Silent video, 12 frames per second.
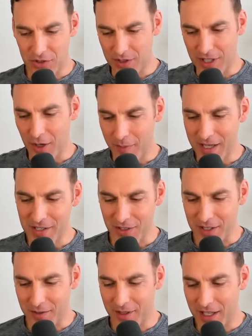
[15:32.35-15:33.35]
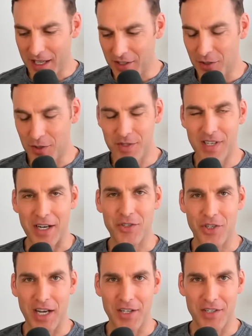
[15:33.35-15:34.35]
you know, basically induce sex
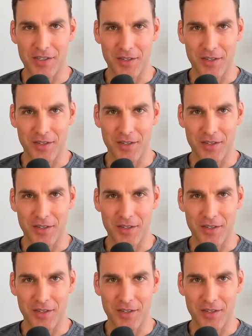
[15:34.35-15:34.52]
changes